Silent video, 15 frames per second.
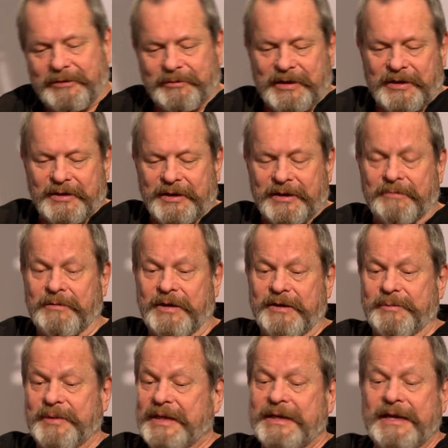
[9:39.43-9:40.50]
Rowling
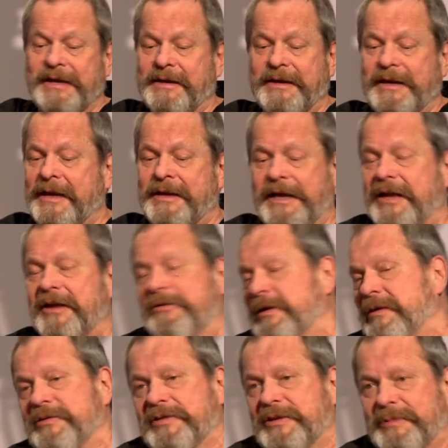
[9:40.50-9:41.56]
wanted me, and I and I
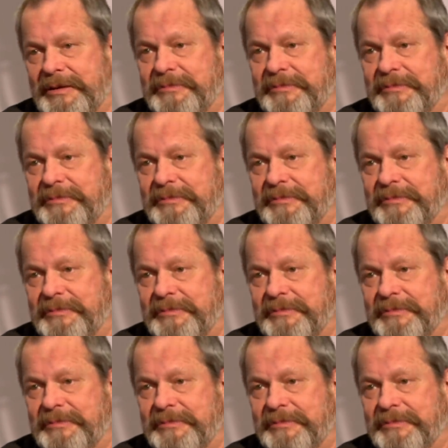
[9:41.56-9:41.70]
agree with him.